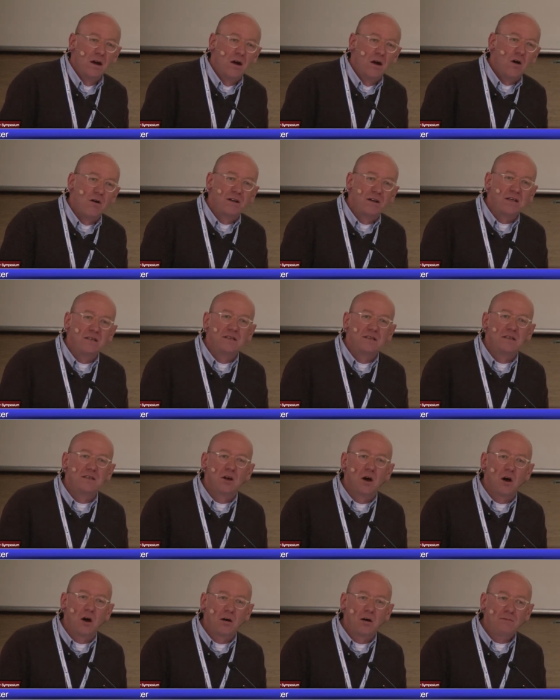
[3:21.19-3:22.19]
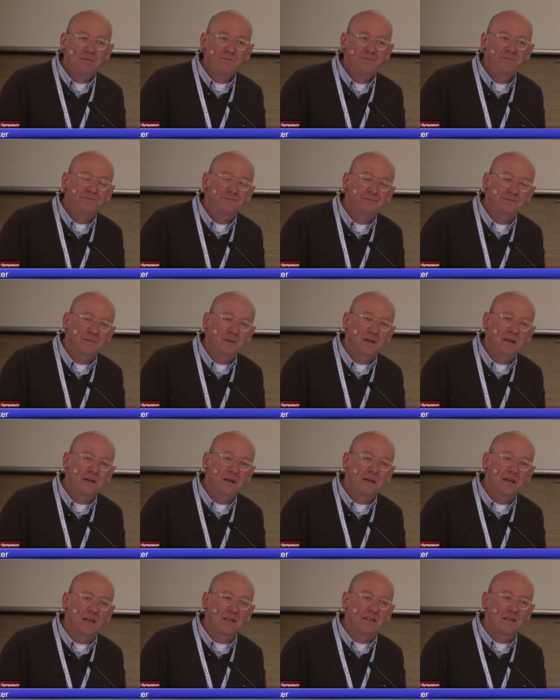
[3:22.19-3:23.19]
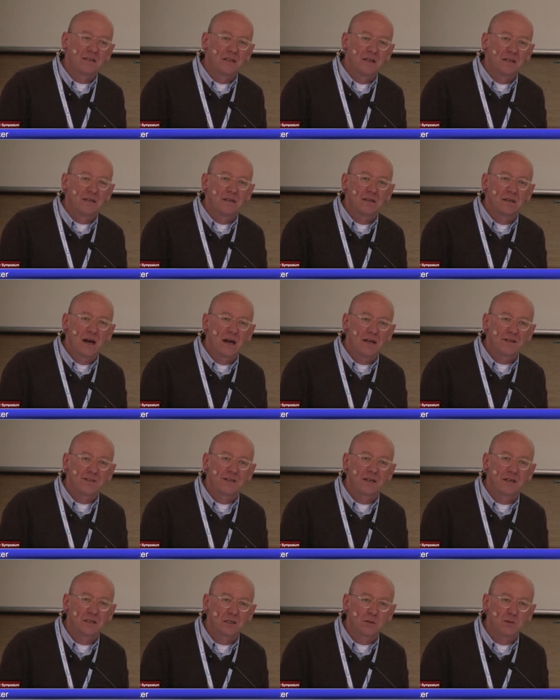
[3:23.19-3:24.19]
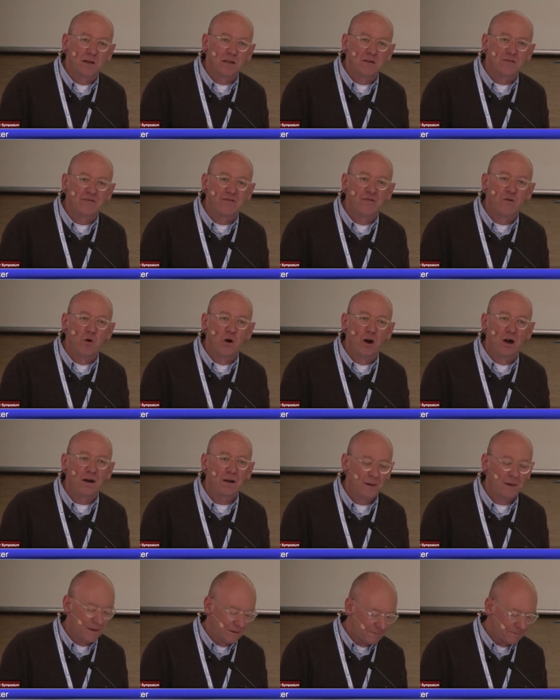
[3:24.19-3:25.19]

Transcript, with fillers: Henri Didon, he did it in 1924.